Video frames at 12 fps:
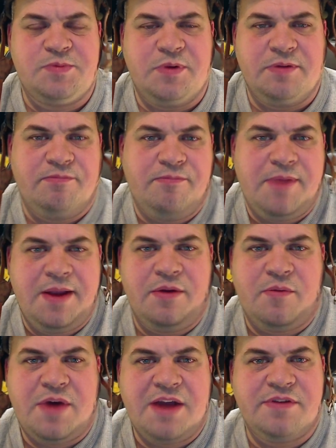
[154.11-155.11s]
me and the
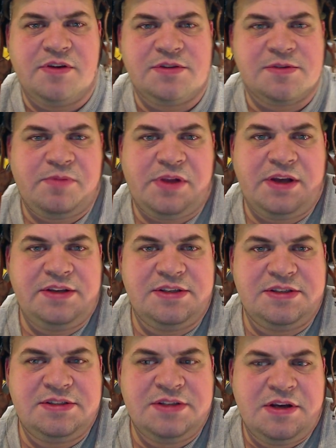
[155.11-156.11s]
wife go some
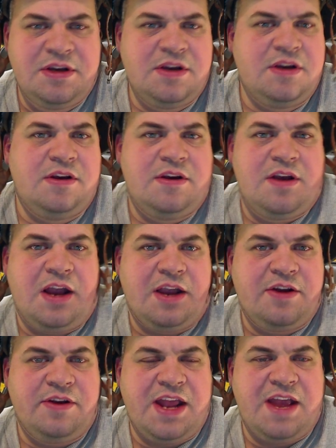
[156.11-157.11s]
places I
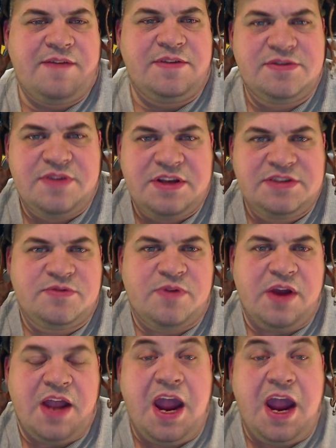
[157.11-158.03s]
couldn't have it. So that's great.